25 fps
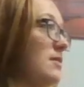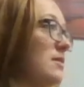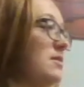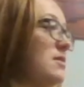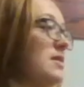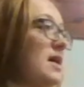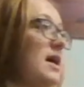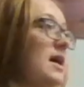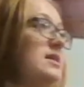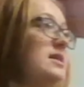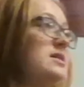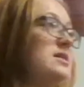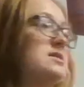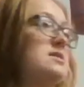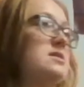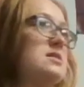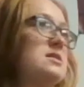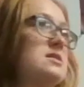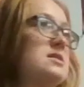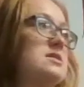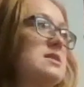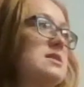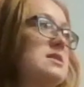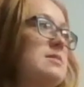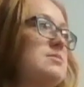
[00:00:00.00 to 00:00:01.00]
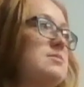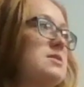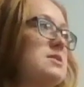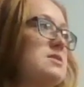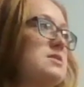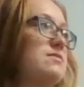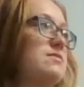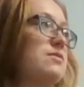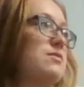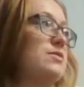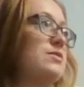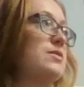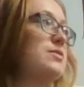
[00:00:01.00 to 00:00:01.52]
That is the
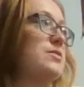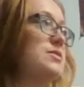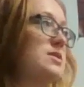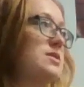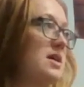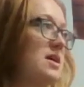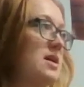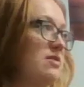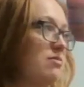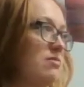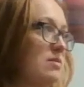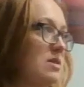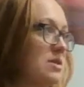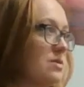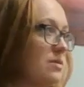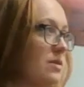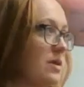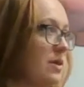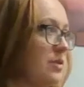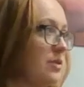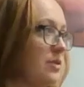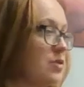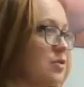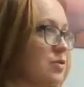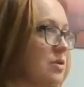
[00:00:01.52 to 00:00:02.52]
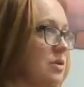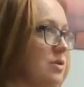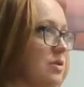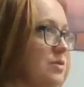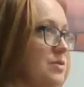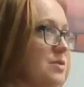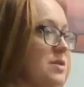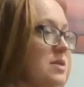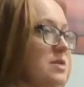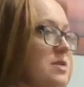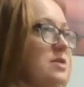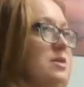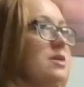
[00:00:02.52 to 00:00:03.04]
acceptance for those kind of mental health
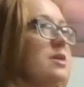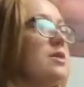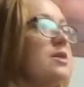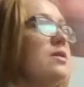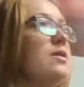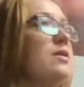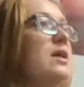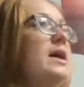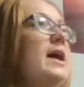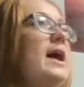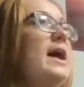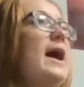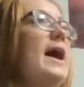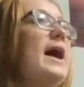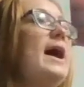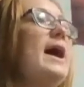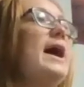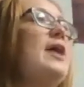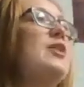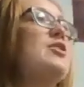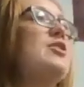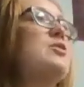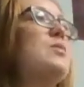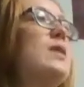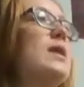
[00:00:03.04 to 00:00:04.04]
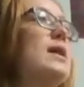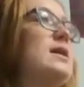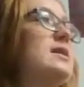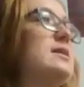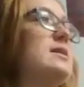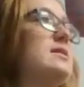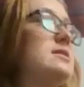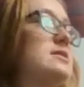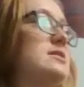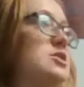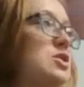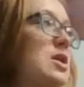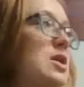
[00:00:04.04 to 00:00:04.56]
struggles, is to go, how do I
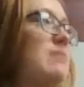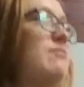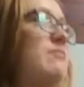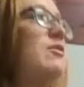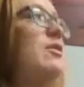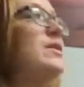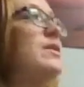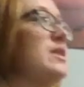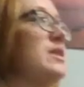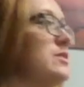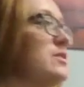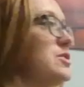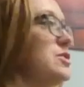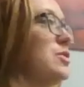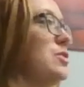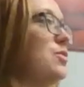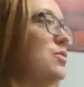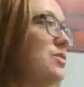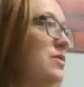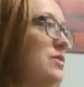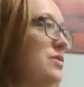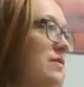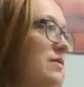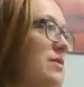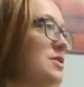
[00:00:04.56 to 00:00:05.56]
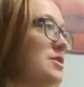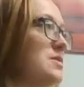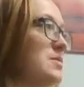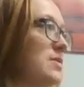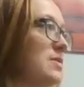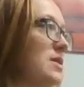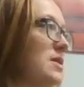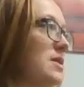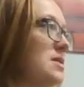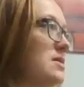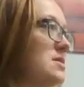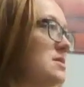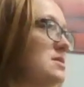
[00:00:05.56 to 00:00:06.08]
stop falling in this hole in the first
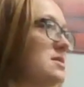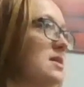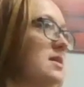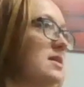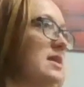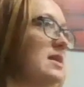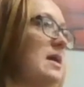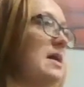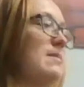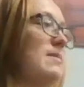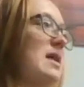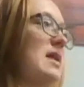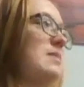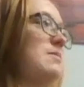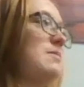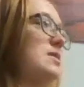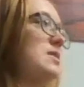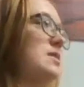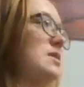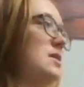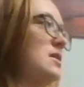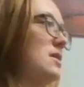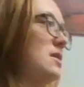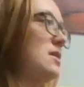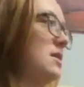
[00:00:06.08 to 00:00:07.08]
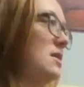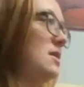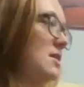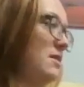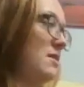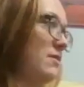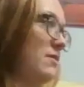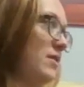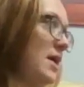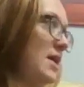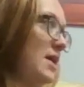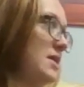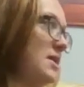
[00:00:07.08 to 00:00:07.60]
place? And that might be
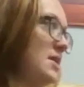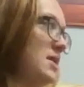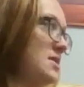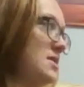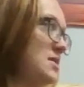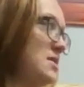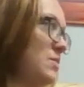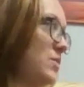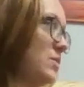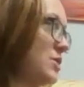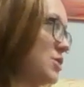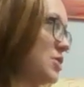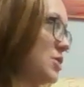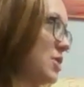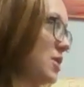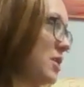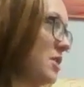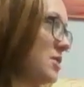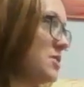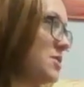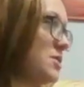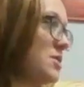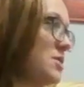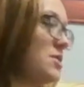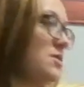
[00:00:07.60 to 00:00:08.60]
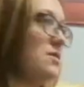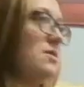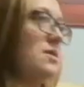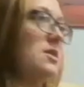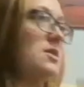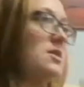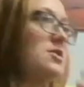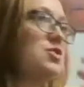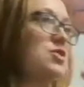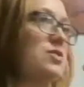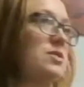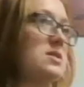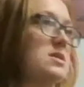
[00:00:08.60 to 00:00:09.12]
finding someone to talk to,
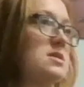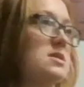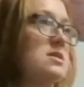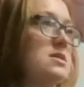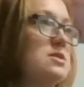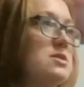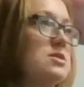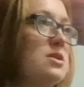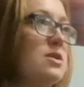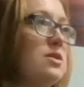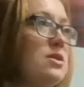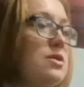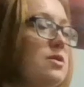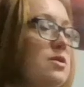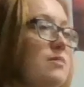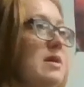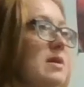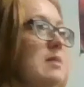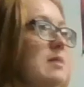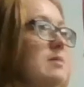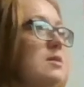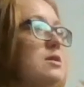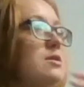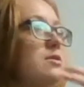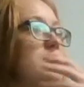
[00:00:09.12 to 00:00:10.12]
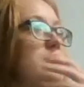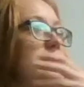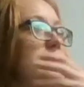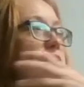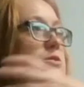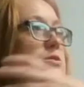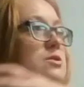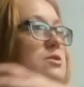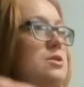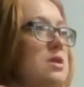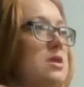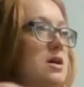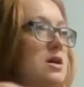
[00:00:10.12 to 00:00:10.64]
trusted adult, maybe going
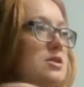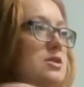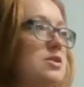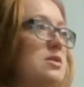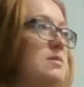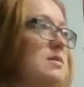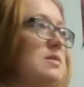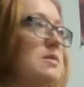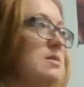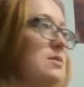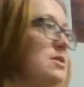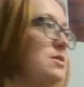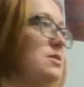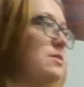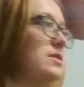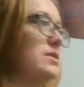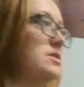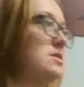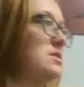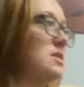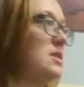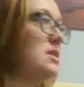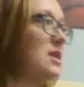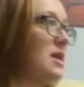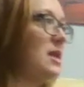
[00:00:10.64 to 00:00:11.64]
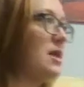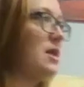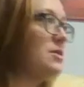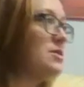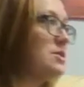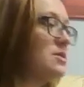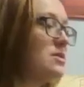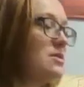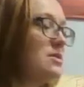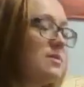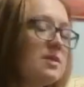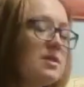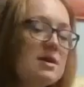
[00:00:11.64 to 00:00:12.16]
to the doctor, maybe going to the
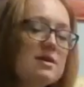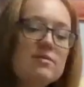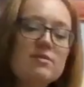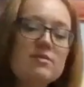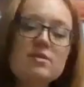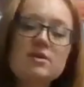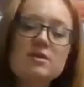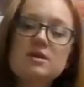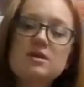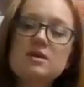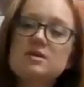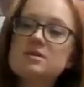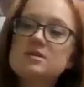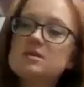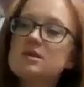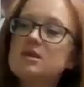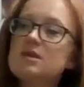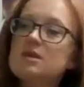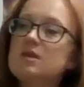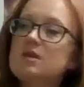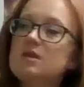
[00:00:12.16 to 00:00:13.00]
counselor, whatever it is.